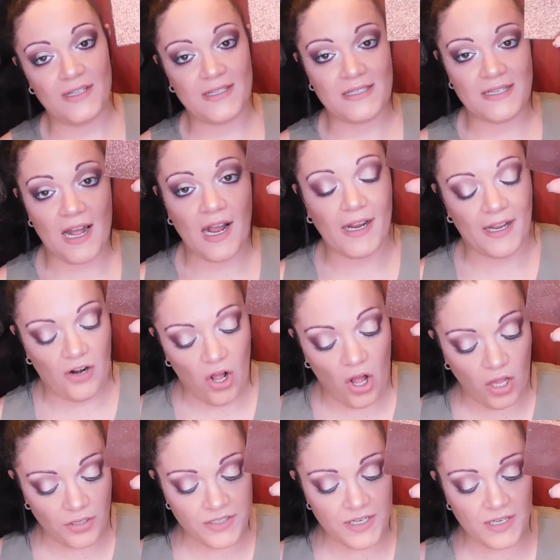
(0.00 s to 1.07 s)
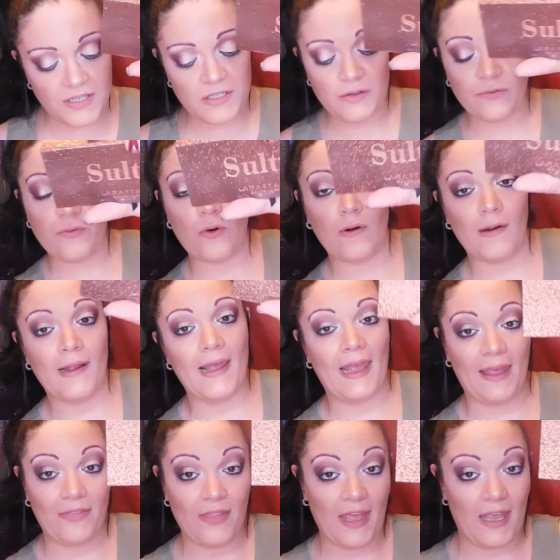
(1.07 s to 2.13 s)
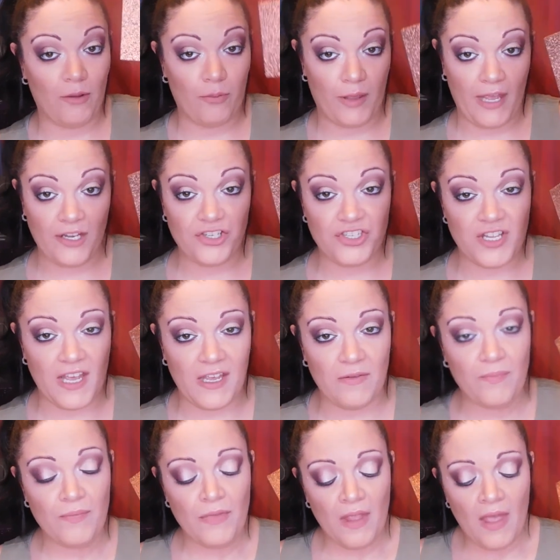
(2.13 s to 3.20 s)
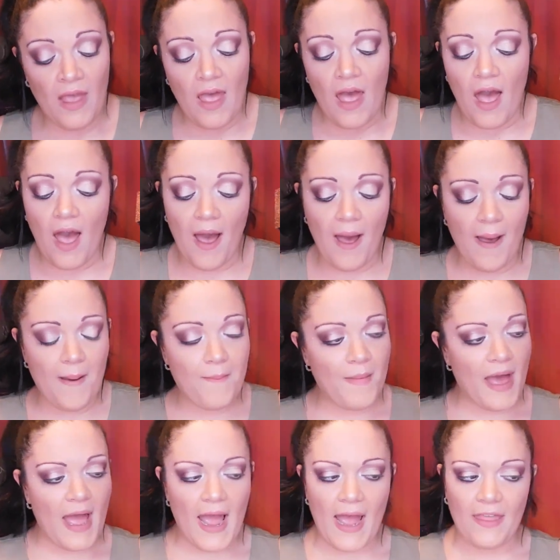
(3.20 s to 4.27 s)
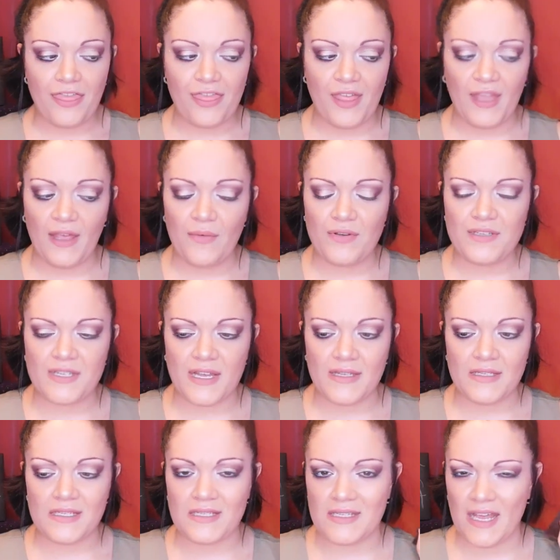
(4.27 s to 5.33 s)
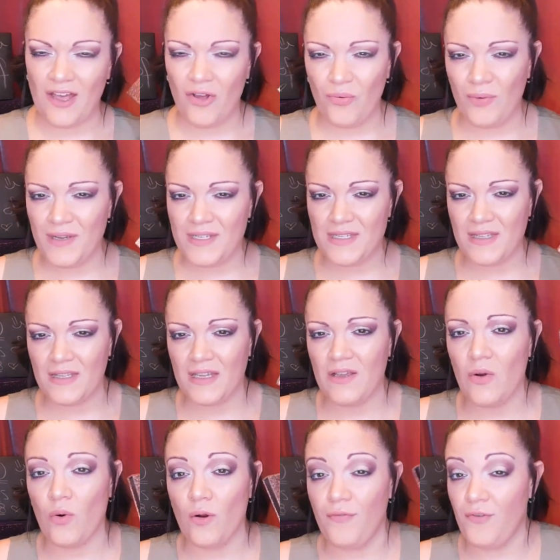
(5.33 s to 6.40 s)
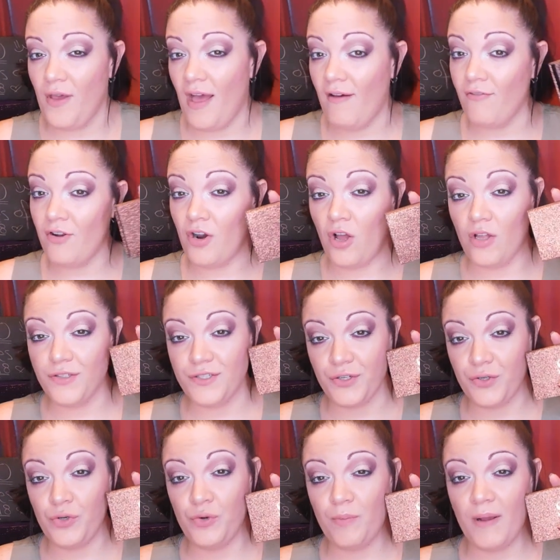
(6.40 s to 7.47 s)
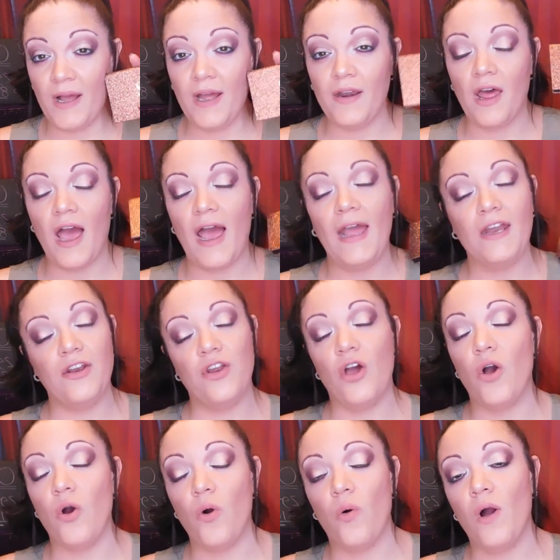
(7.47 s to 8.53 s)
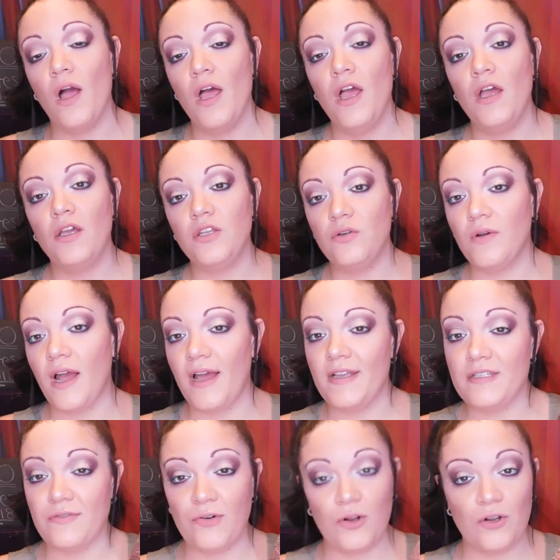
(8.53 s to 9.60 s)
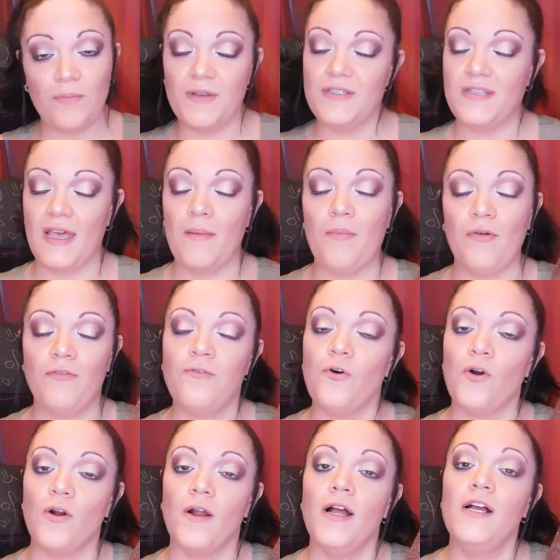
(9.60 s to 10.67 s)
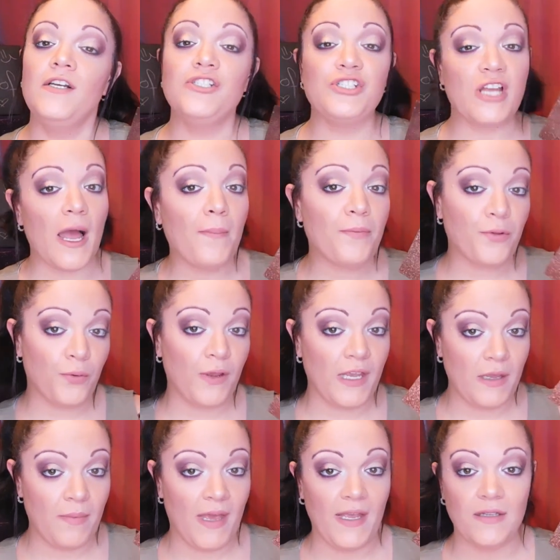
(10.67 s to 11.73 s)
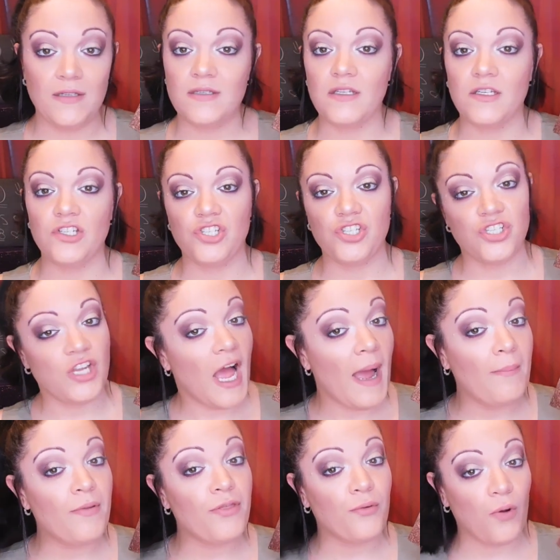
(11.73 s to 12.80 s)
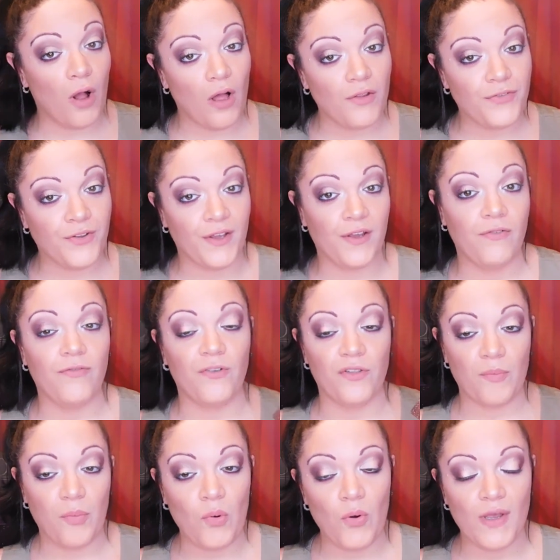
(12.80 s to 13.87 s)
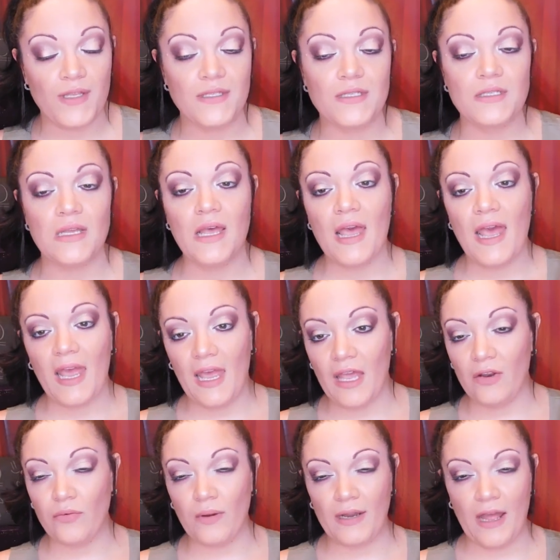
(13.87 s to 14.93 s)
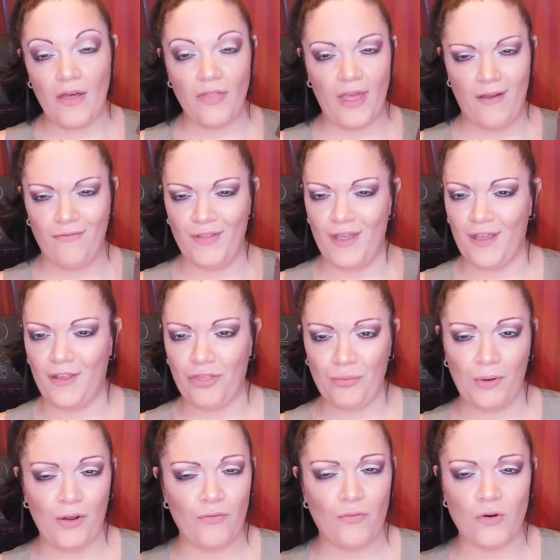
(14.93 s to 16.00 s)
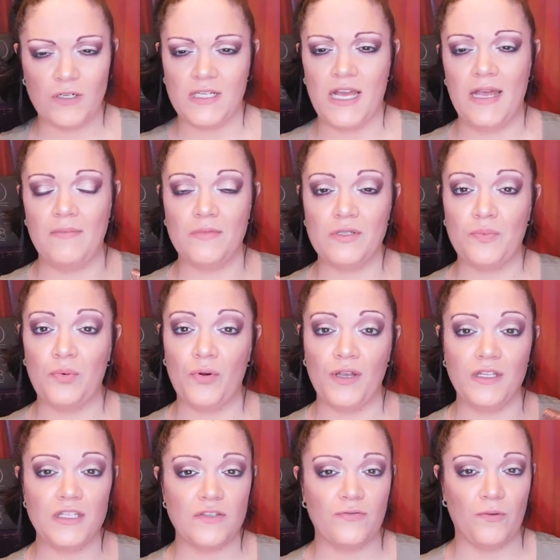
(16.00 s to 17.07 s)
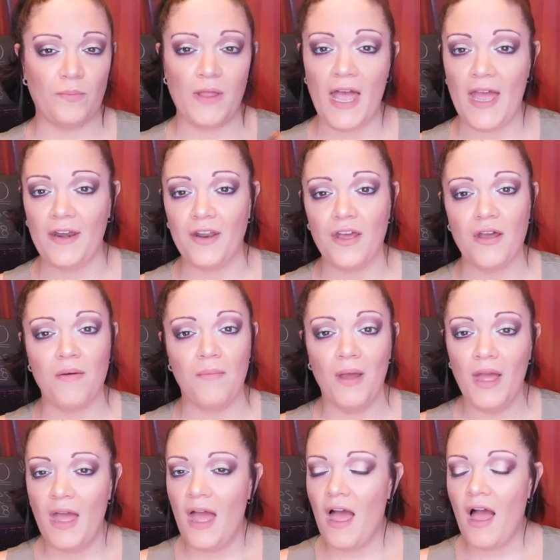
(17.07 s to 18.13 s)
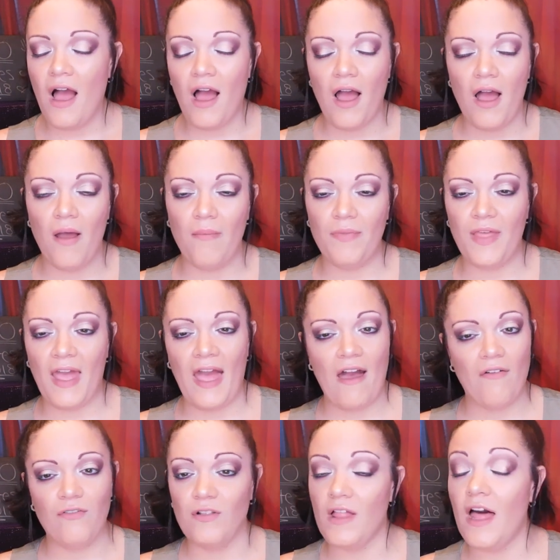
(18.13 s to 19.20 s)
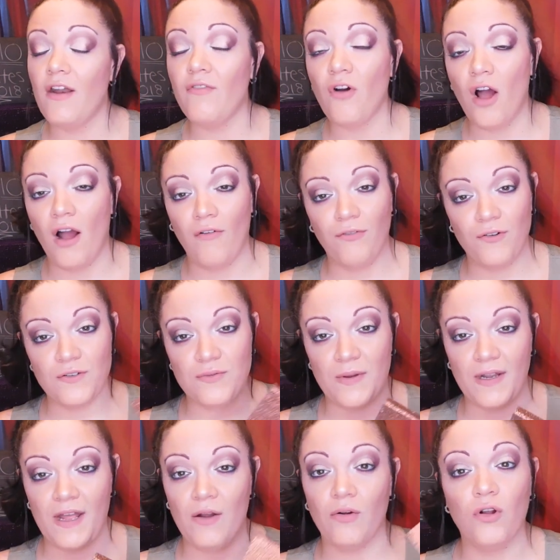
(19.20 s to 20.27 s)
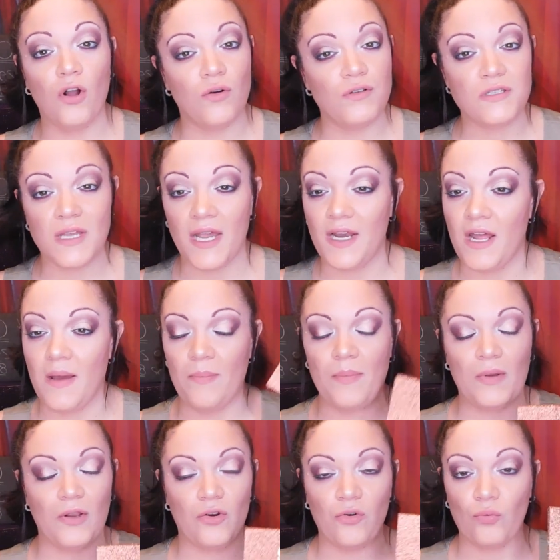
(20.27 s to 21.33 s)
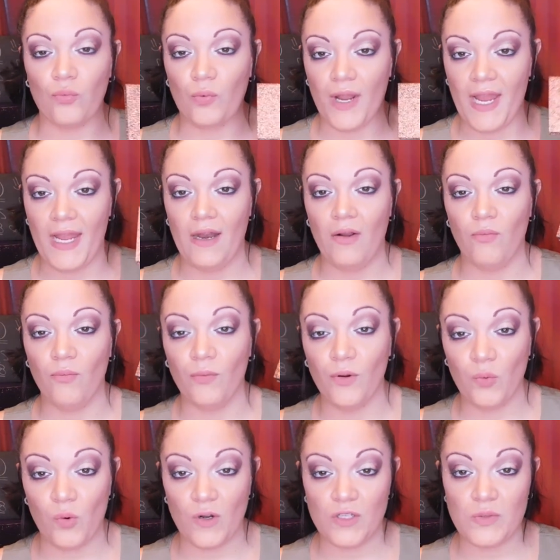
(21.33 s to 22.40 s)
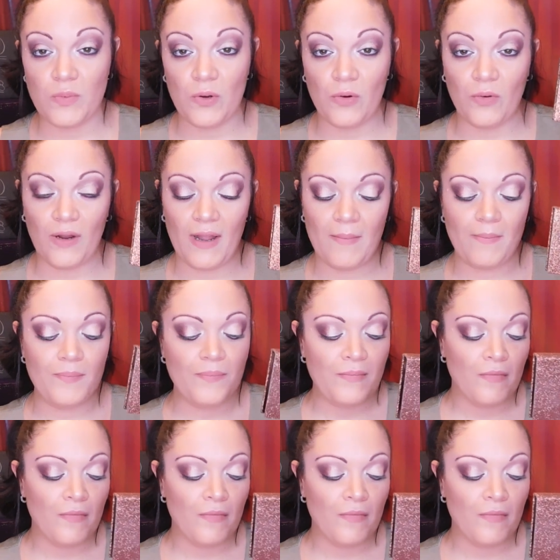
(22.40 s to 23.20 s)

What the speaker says: in stock at Ulta, Sephora, and the ABH site. I think it was on sale recently, or if you have an Ulta coupon. I know you guys have heard me say it before. Shop through EBATES, shop through Ulta for the points, and right now they have like 3 or 4 times points for Platinum. They have a lot of offers right now. Go sign up. Great rewards program.